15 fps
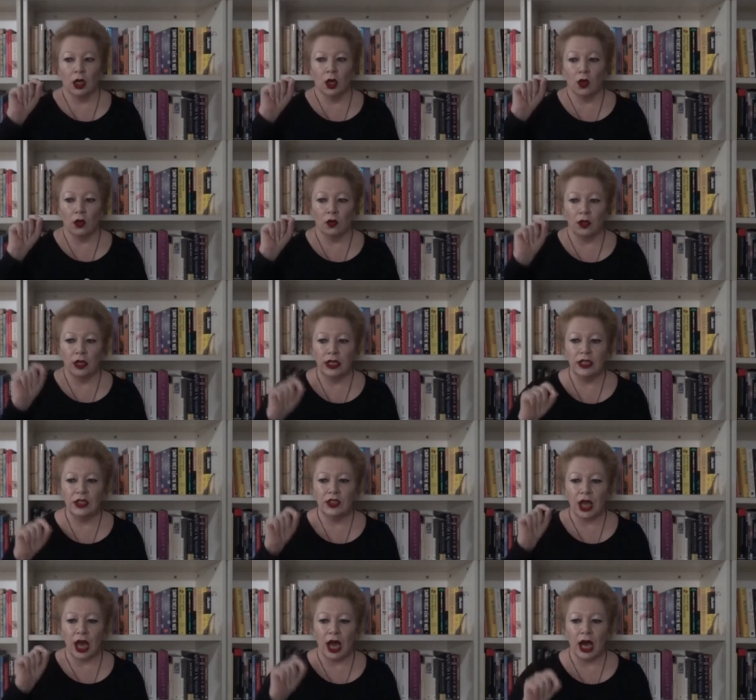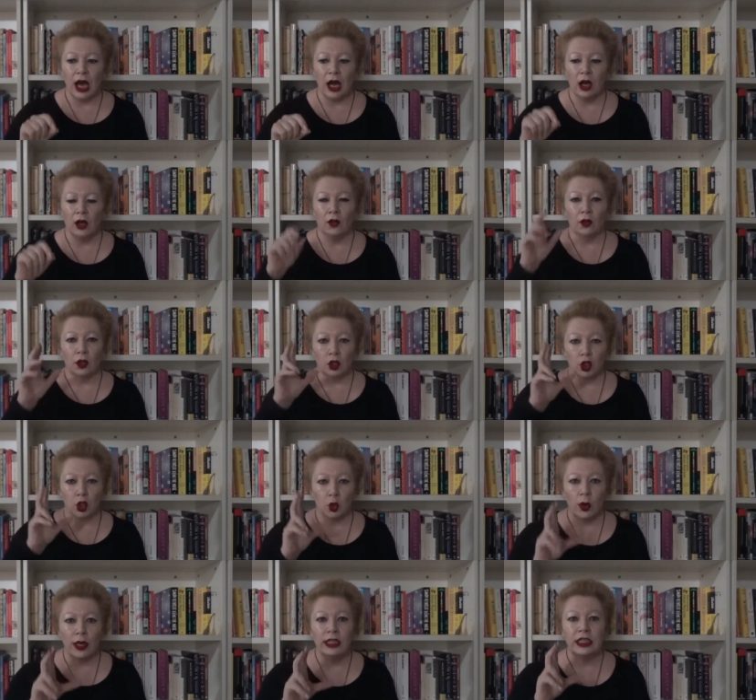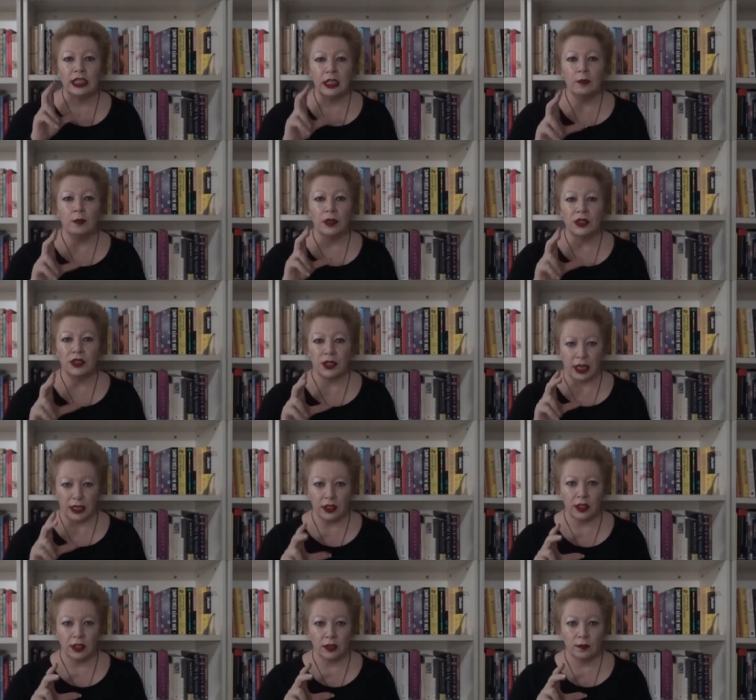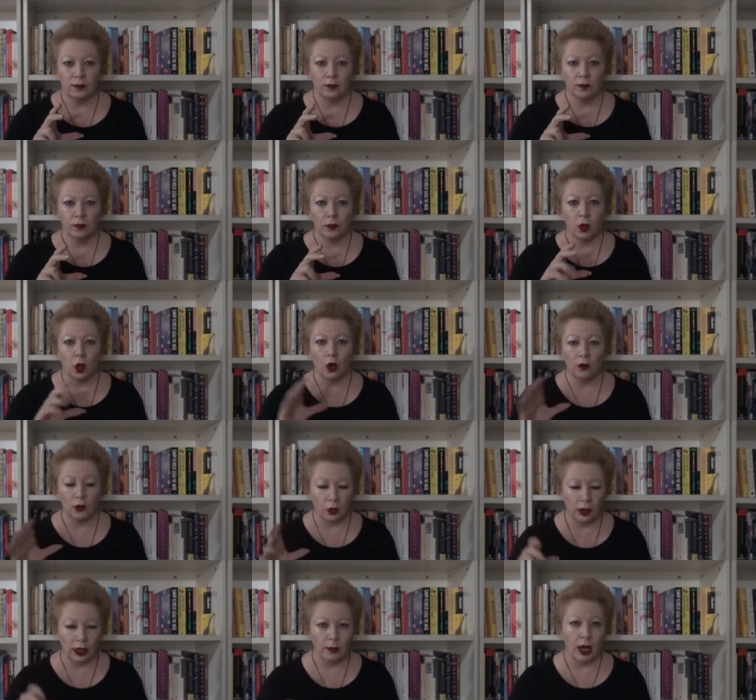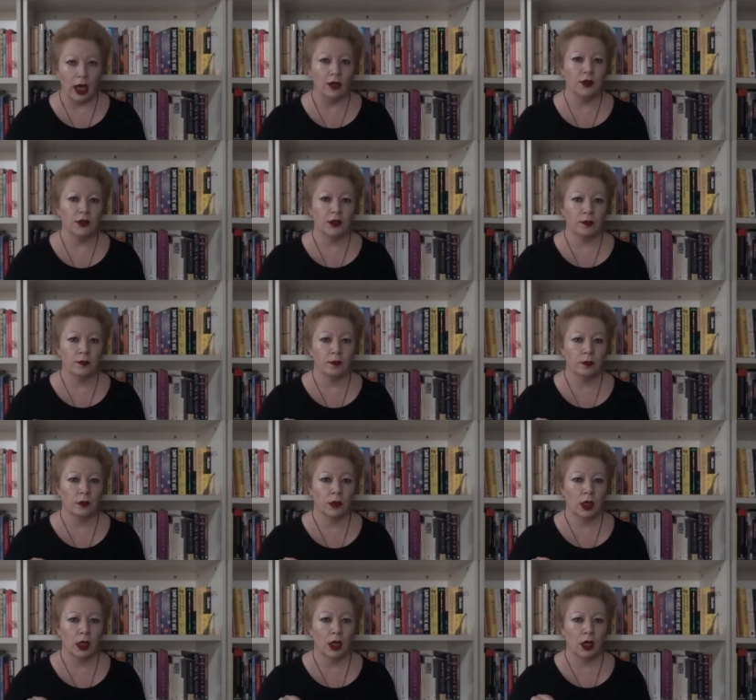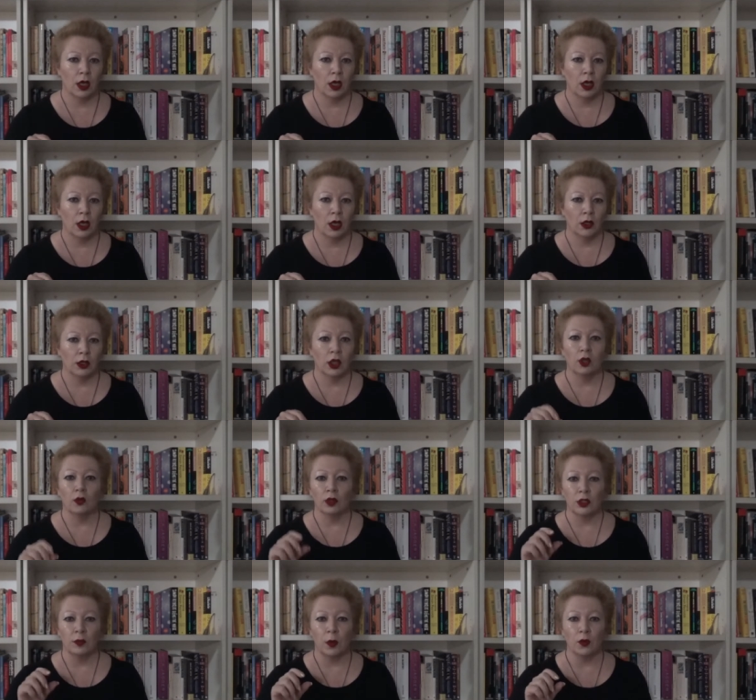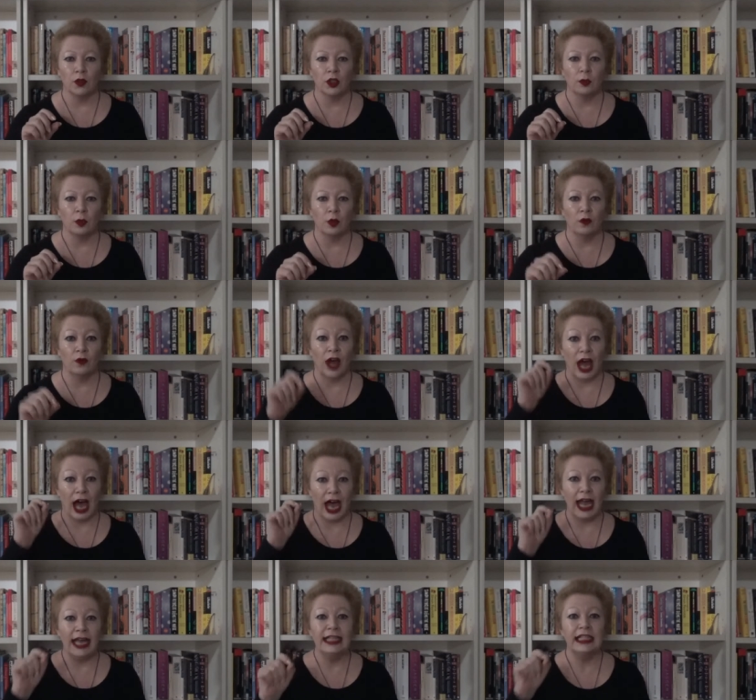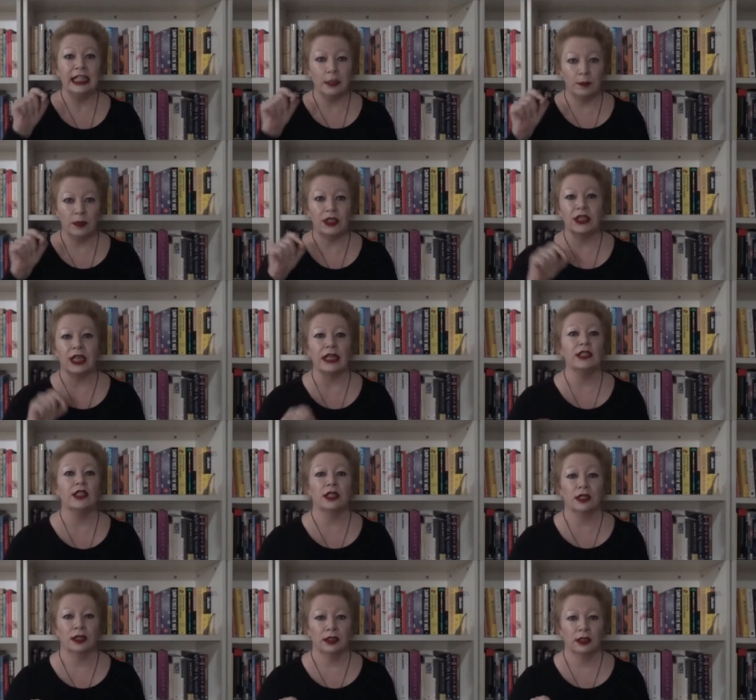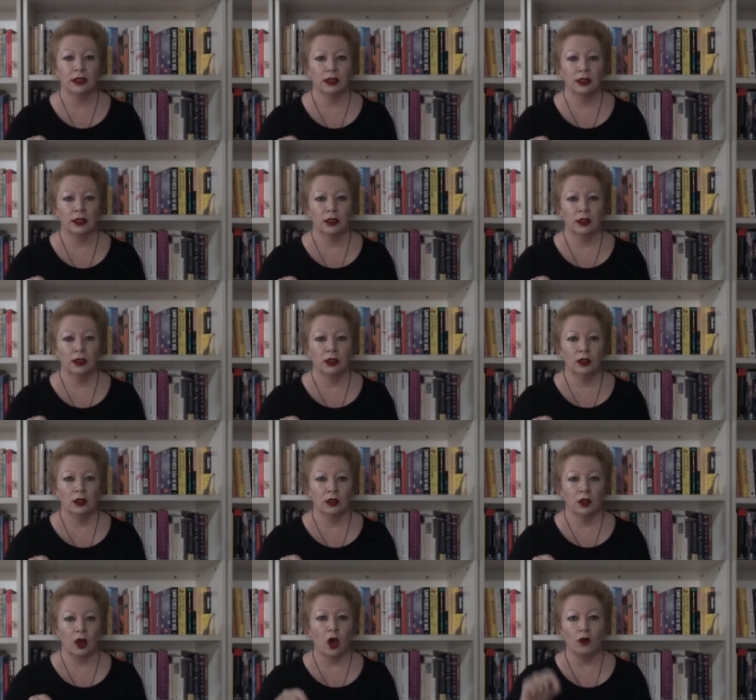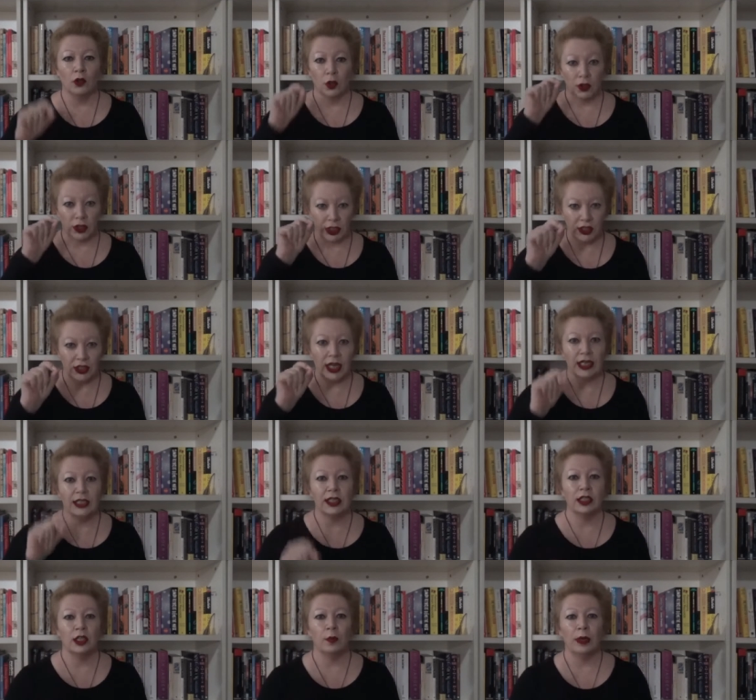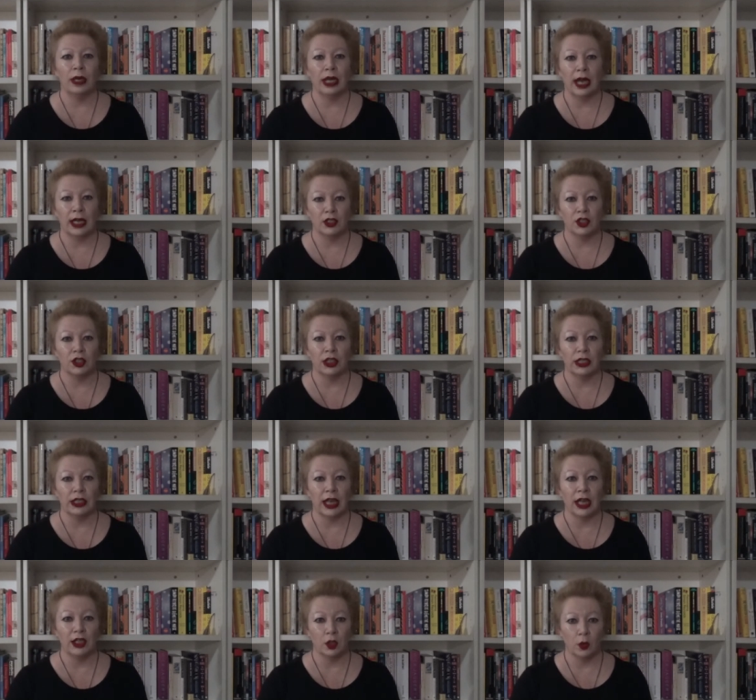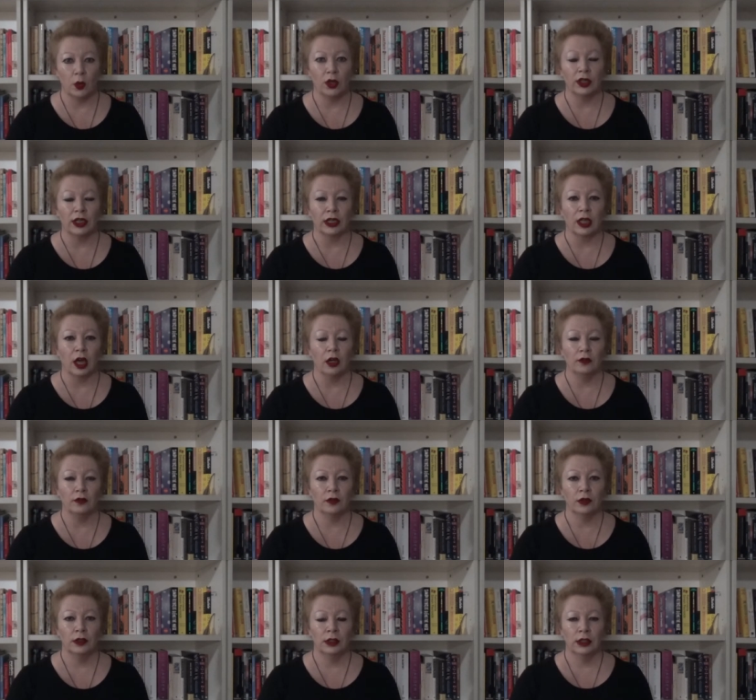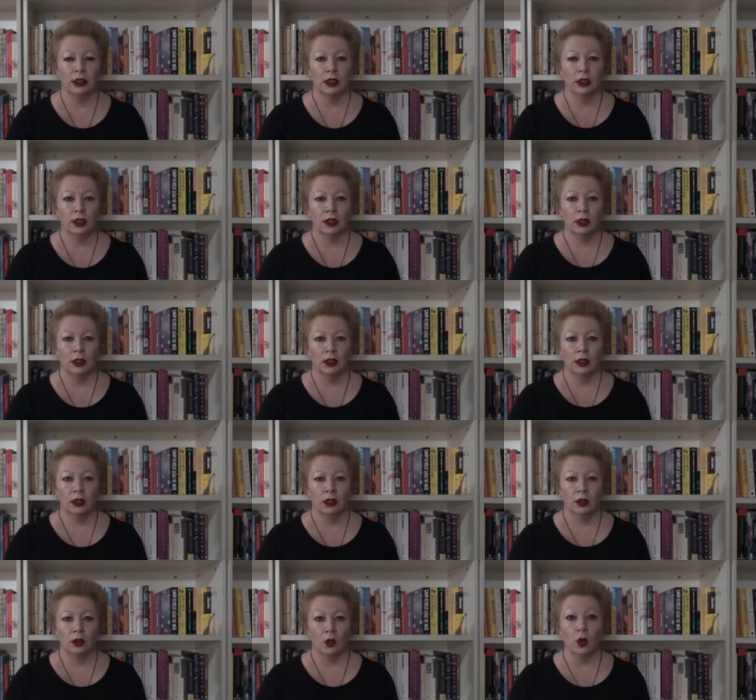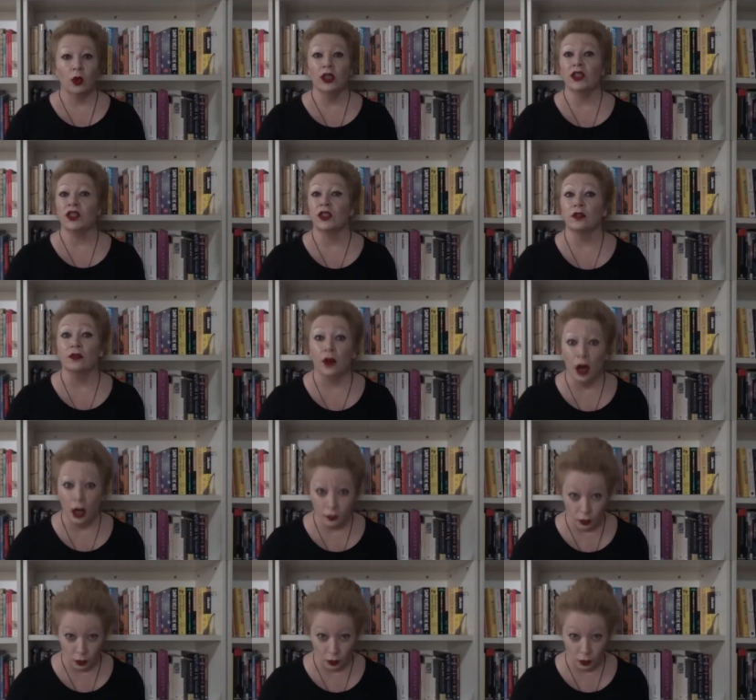These are the 20% of your emails that are responsible for 80% of your success in your PhD and your working life, or your survival